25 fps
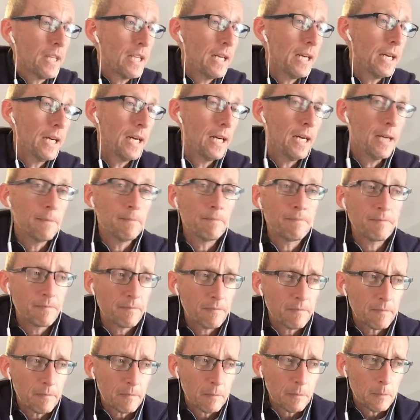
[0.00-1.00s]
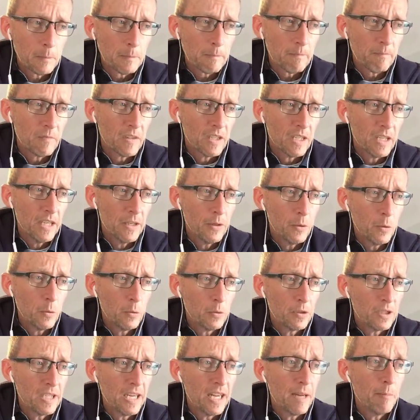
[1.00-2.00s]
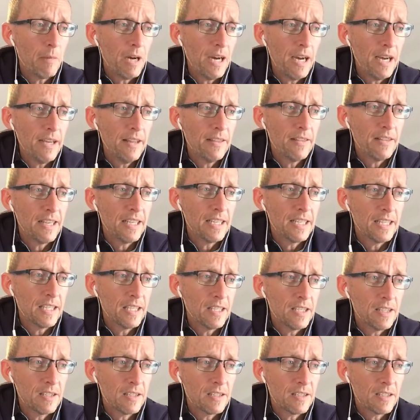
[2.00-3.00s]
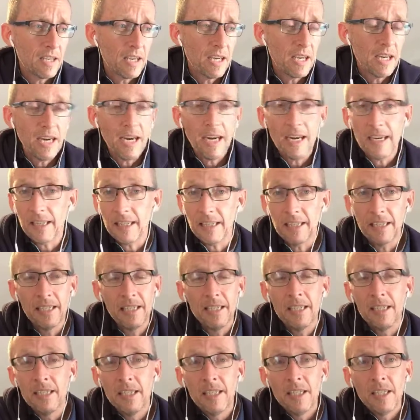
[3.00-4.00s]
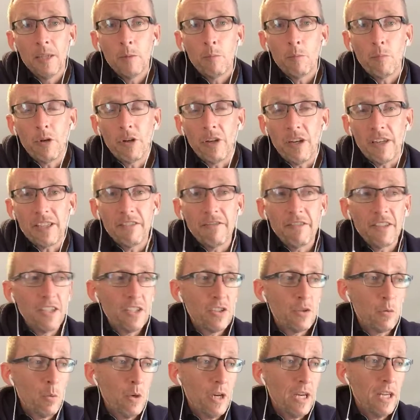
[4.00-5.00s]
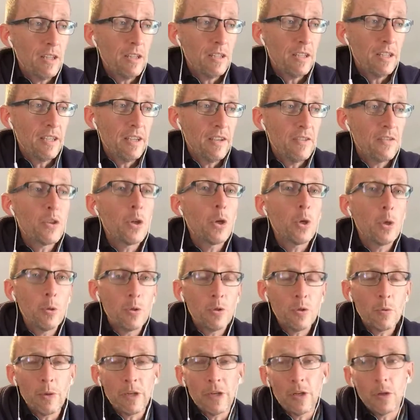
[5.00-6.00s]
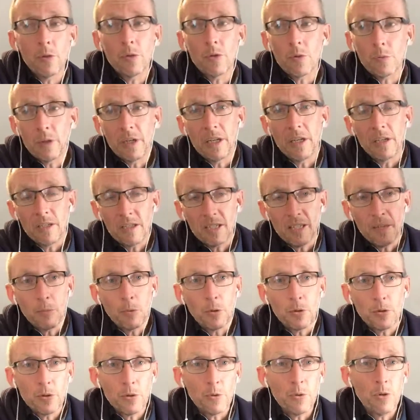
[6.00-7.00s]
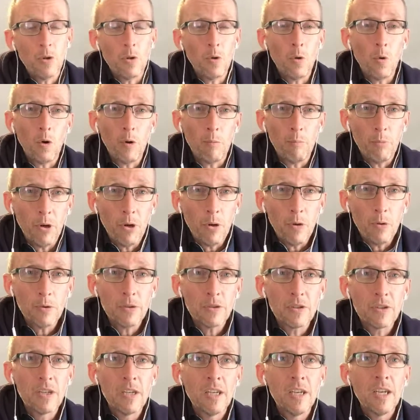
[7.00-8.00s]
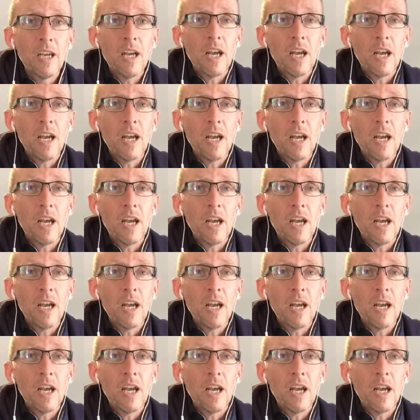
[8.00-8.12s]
An old standby that is highly productive as well is Hootsuite. Hootsuite is similar to Agorapulse.